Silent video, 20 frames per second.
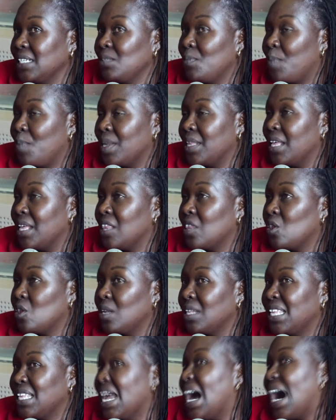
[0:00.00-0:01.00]
you said
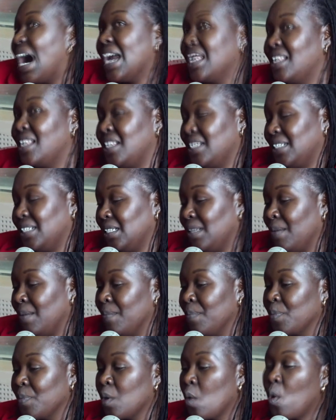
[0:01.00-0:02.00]
this, but they thought they
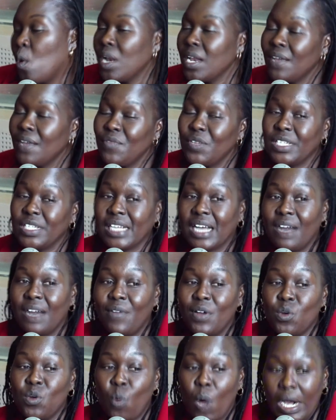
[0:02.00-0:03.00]
had this. Yes.
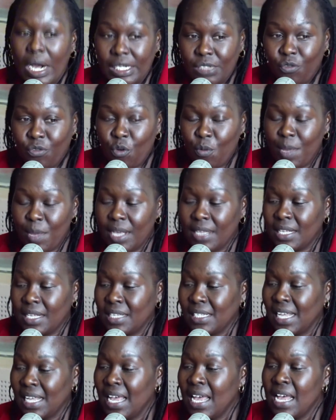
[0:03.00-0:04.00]
What I've discovered works
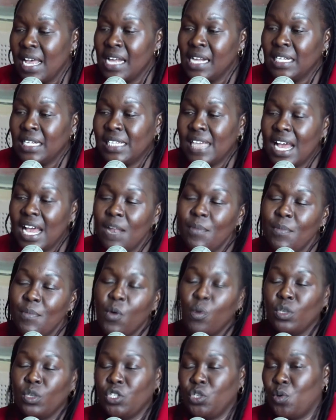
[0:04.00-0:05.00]
for me is I say,
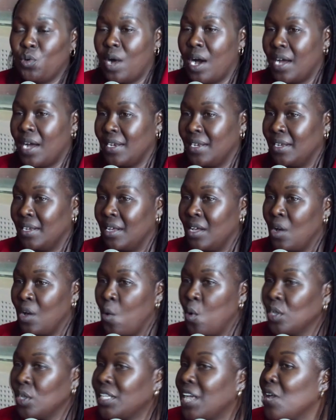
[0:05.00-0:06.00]
tell me what you
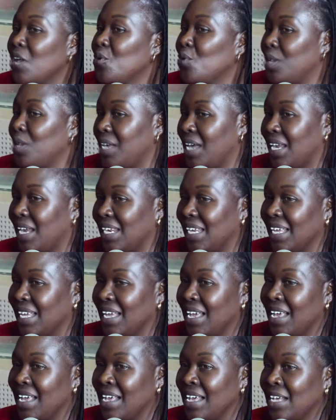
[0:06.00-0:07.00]
had. Mm. What are you
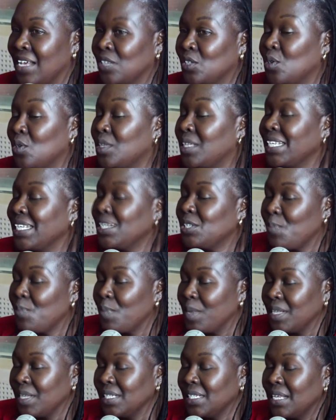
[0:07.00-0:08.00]
hearing? So
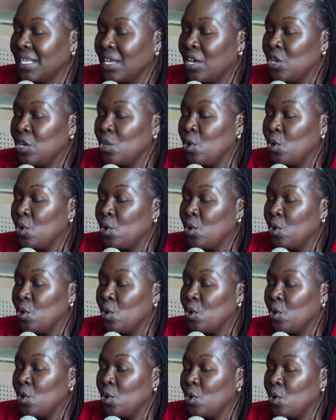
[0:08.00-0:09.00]
this means you're
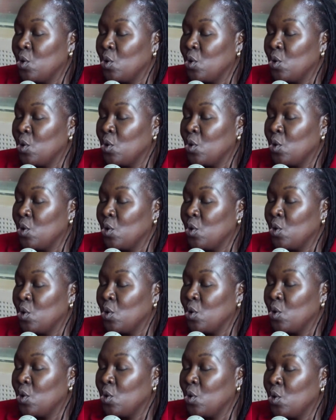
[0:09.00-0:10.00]
echoing
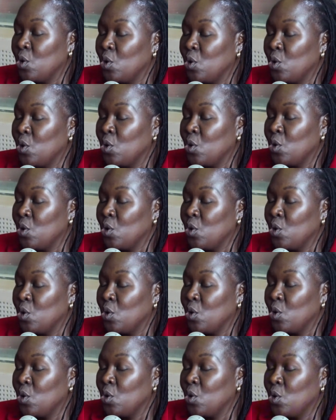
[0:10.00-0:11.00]
and you're allowing to
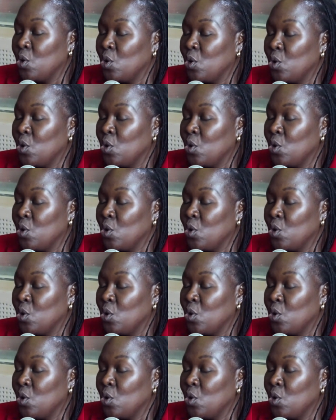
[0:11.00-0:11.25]
see if they've